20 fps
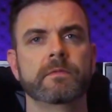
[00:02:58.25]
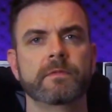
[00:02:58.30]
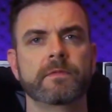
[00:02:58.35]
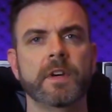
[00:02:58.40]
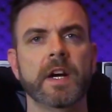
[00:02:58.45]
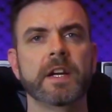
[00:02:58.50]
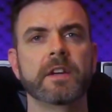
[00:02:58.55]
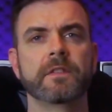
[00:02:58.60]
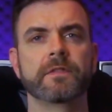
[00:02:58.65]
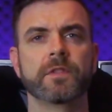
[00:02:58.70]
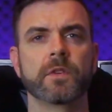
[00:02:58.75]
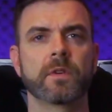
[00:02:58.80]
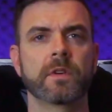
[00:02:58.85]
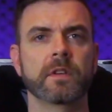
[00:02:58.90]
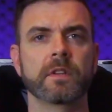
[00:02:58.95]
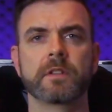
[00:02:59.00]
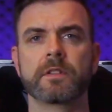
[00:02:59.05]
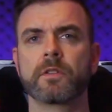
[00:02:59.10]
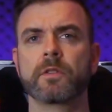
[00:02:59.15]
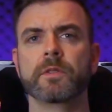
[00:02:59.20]
vinyl floor or
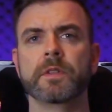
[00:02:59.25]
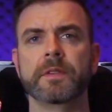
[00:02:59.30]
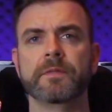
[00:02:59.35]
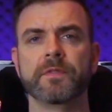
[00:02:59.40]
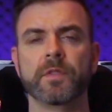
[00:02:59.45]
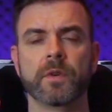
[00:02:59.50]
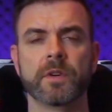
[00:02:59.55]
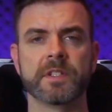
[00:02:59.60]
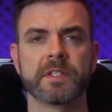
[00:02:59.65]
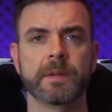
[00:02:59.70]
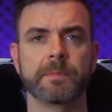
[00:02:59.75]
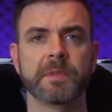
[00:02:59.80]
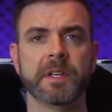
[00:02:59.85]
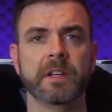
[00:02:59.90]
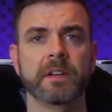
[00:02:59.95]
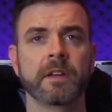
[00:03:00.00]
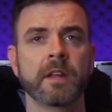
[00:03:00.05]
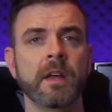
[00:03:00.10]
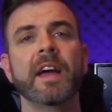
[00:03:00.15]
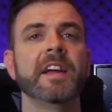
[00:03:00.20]
linoleum floor or
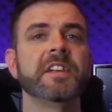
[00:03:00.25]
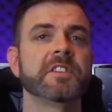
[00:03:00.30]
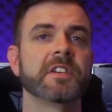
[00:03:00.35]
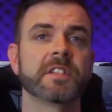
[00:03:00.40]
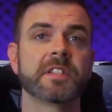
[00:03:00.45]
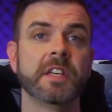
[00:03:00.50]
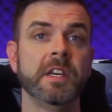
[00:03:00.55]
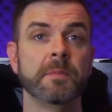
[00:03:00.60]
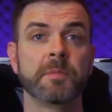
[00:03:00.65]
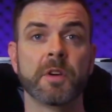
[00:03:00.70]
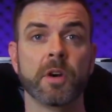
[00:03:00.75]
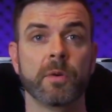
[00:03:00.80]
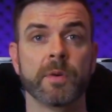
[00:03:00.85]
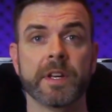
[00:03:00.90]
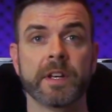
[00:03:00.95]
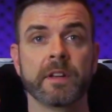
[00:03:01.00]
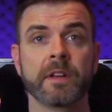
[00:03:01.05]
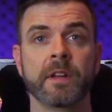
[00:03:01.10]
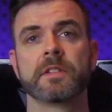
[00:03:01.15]
something and just keep going.